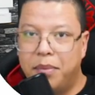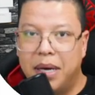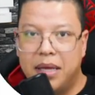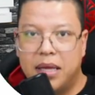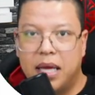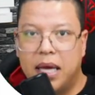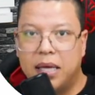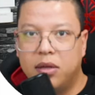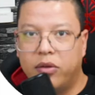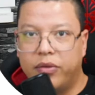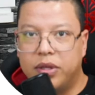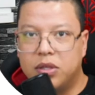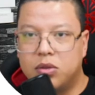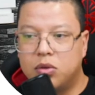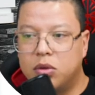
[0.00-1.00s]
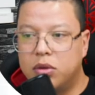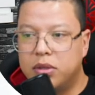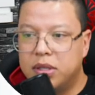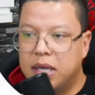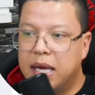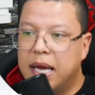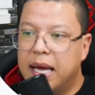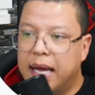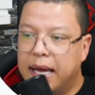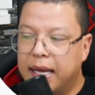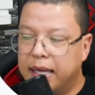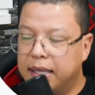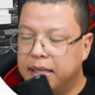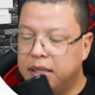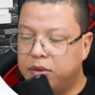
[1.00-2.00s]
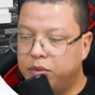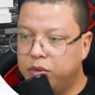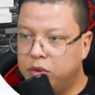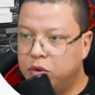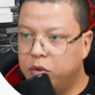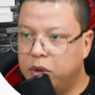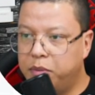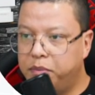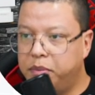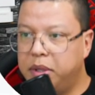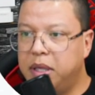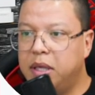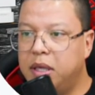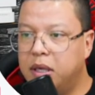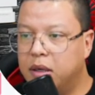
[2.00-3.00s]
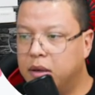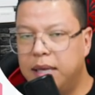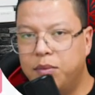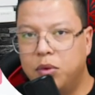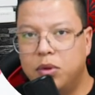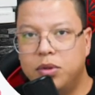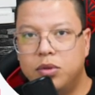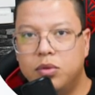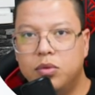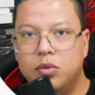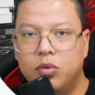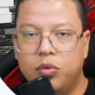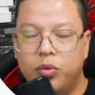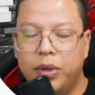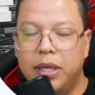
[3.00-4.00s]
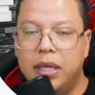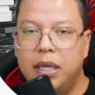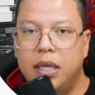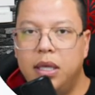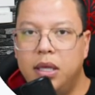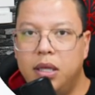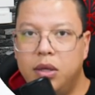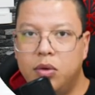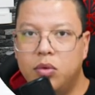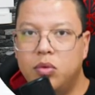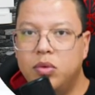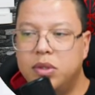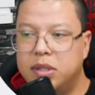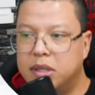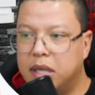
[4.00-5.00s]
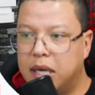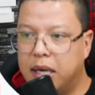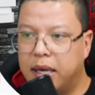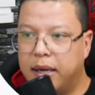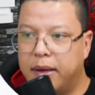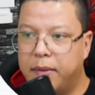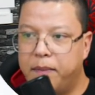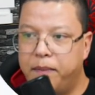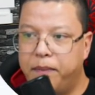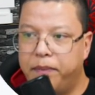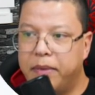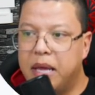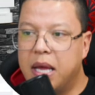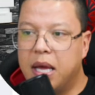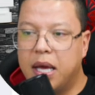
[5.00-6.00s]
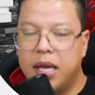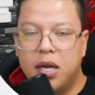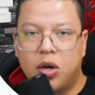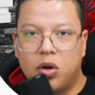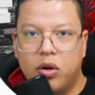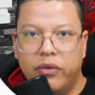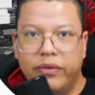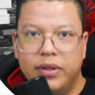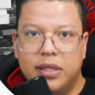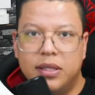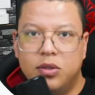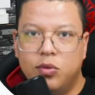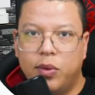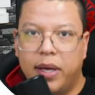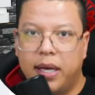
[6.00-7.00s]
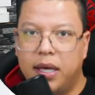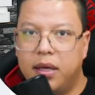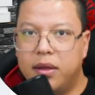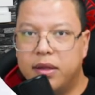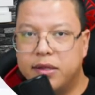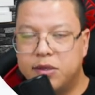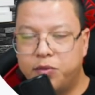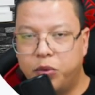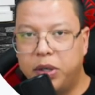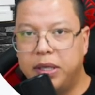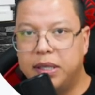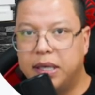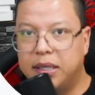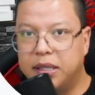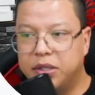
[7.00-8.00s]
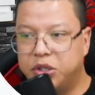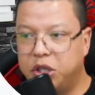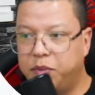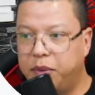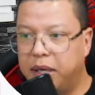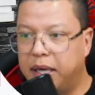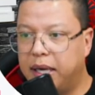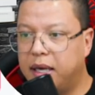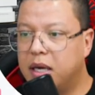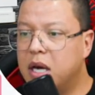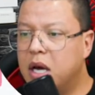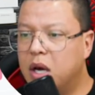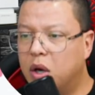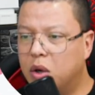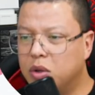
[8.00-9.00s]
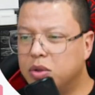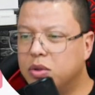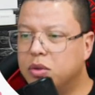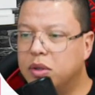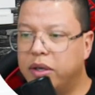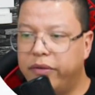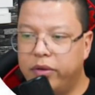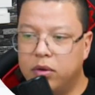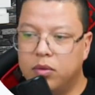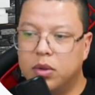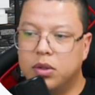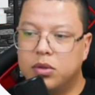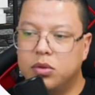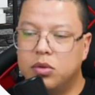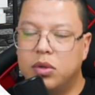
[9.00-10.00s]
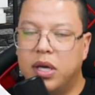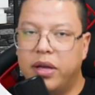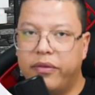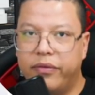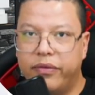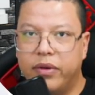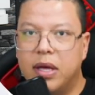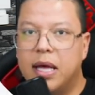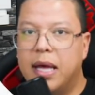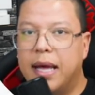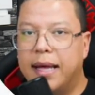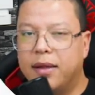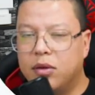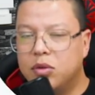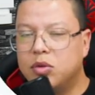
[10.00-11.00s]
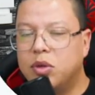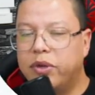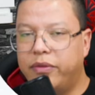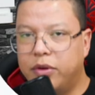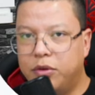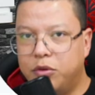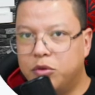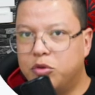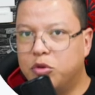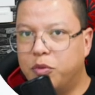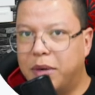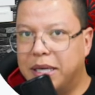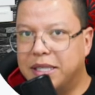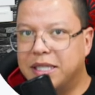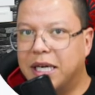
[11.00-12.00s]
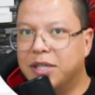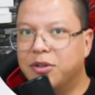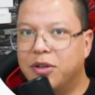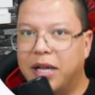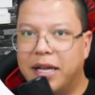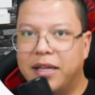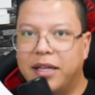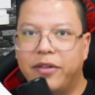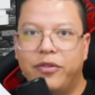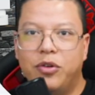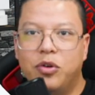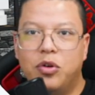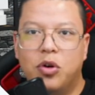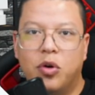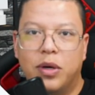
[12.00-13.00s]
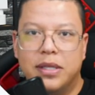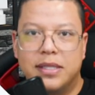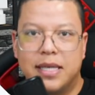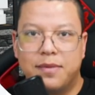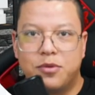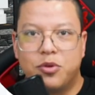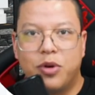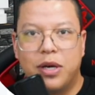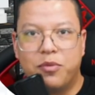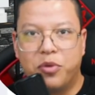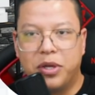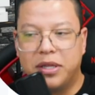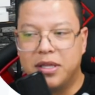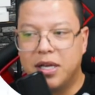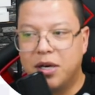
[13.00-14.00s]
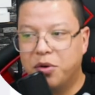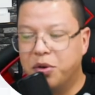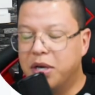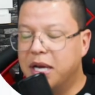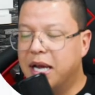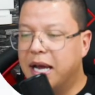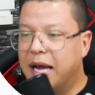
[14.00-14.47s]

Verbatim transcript: by the end of this course, you will be able to really use in a confident way the Spring Data JPA. Also, if you want to, if you're new to my channel and if you go and subscribe right now,